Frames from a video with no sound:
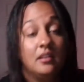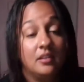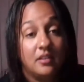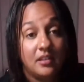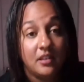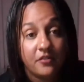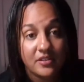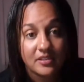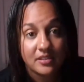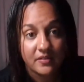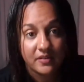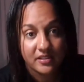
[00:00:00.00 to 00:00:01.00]
difference
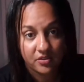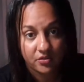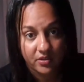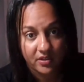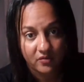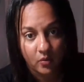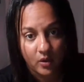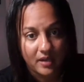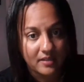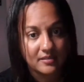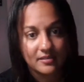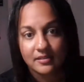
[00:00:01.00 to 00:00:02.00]
in this Three of
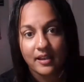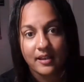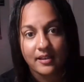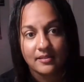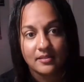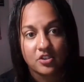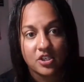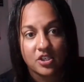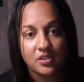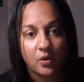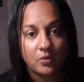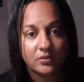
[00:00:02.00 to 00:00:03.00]
Wands, guys, is
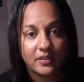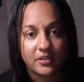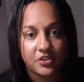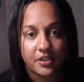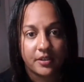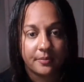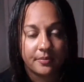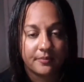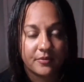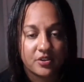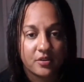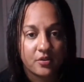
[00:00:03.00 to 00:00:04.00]
she's holding the ship.
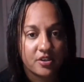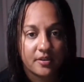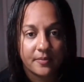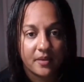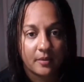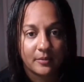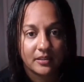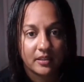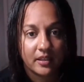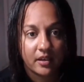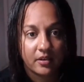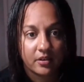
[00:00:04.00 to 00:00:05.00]
There's no ship coming to
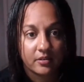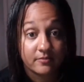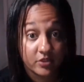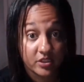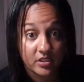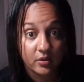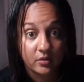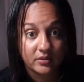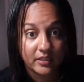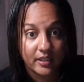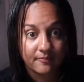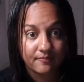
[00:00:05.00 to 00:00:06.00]
get her. She's
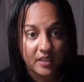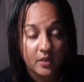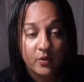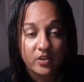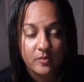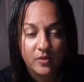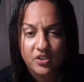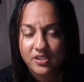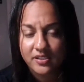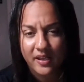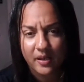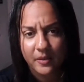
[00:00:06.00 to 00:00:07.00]
holding it, which means
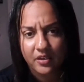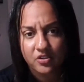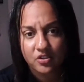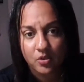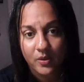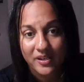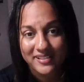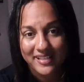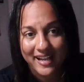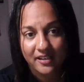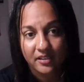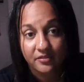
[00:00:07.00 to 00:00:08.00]
she's got to make a choice
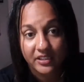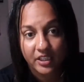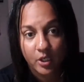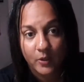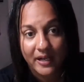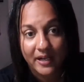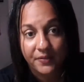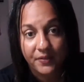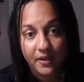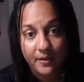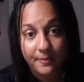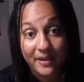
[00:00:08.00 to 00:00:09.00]
actively to go out
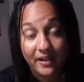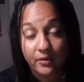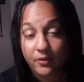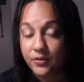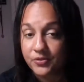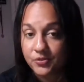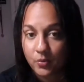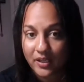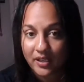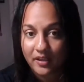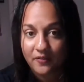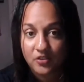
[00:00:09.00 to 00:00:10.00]
there and battle those
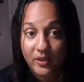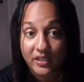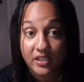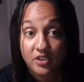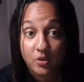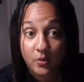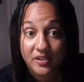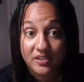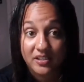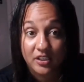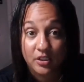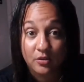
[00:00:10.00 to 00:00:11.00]
waves. So any choice
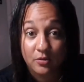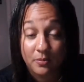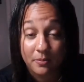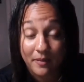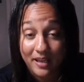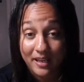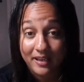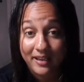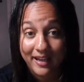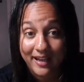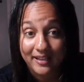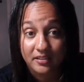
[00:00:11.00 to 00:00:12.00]
that you make
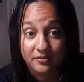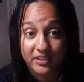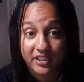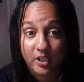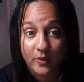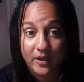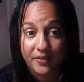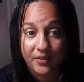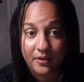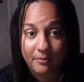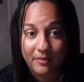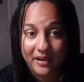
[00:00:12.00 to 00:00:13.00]
actively to go out
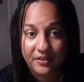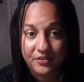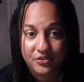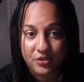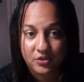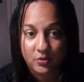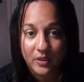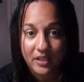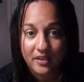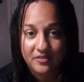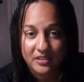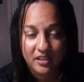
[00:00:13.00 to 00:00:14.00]
there and battle those
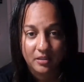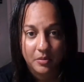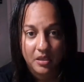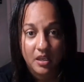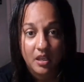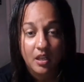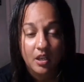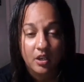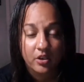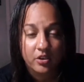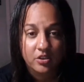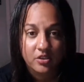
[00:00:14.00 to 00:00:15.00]
waves, telling me
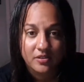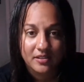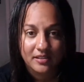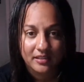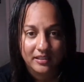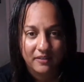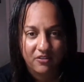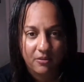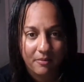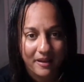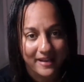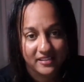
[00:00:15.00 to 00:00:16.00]
you're choosing to leave the
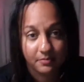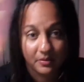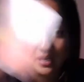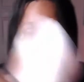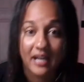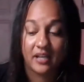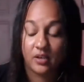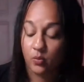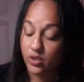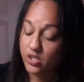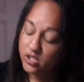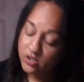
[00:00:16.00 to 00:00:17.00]
past behind.
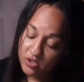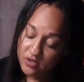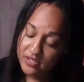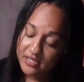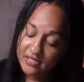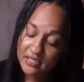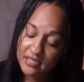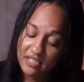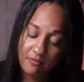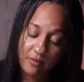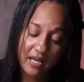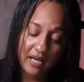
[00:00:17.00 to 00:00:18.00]
What are you choosing to
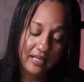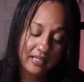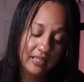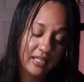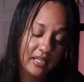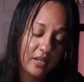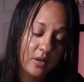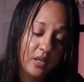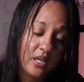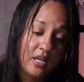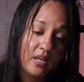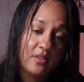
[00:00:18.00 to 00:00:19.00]
leave behind, Leo?
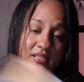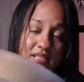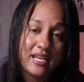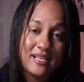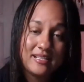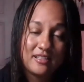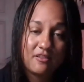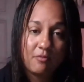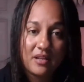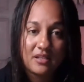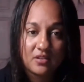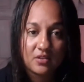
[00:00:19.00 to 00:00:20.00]
This Ace of
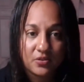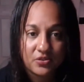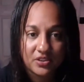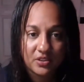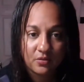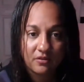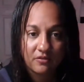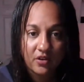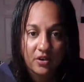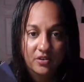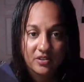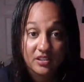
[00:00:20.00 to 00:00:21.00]
Pentacles in
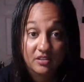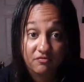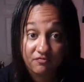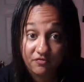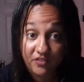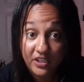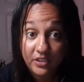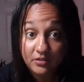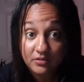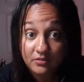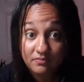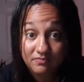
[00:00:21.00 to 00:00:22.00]
reverse, this
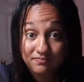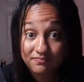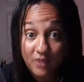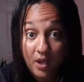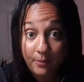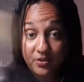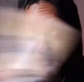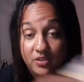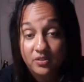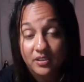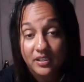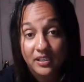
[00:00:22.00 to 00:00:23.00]
failed
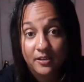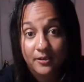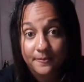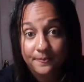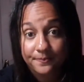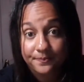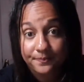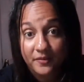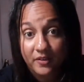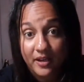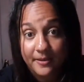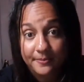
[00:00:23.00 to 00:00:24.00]
opportunity here,
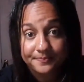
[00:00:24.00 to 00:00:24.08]
right?